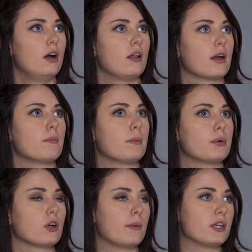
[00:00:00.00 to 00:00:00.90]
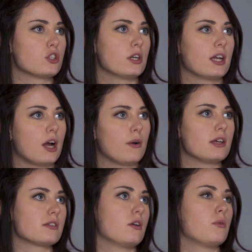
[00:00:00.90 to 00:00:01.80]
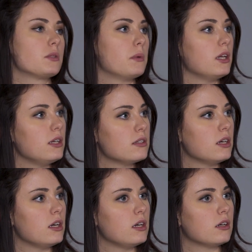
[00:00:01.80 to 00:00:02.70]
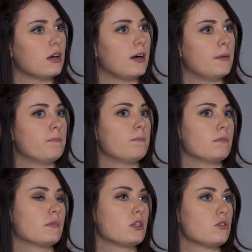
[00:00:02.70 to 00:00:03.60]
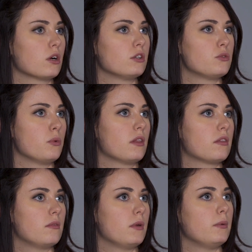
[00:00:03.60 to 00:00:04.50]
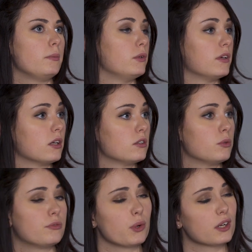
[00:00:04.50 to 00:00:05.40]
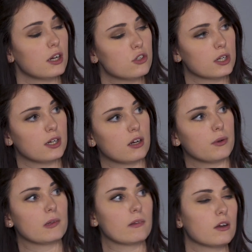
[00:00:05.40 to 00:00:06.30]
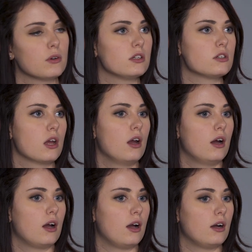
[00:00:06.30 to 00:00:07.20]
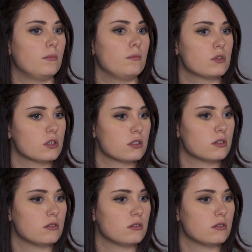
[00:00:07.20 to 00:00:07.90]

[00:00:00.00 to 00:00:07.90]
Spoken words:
like my programming journey and how it hasn't always been easy, the struggles with maybe moving to a foreign country, not knowing the language, just